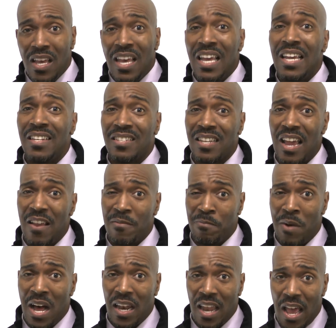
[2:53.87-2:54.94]
he saved
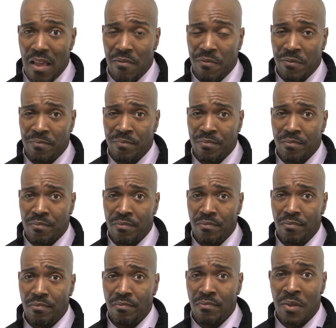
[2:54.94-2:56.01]
my life.
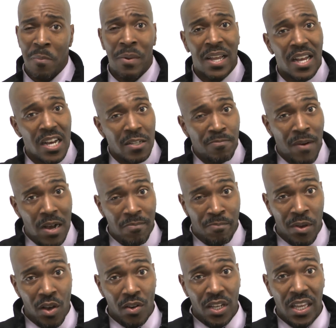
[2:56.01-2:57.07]
Because by
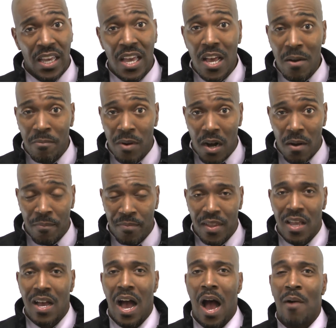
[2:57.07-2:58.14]
building him up,
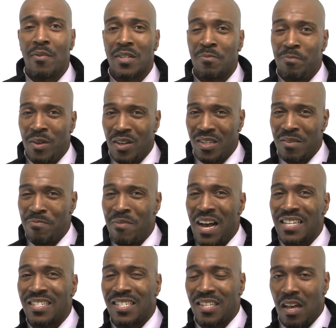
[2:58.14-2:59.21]
I was building
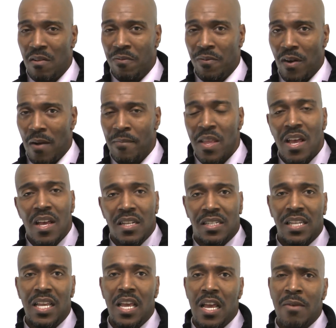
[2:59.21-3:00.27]
myself up.
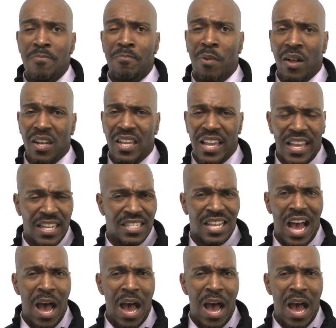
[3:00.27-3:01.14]
See, and bullying is the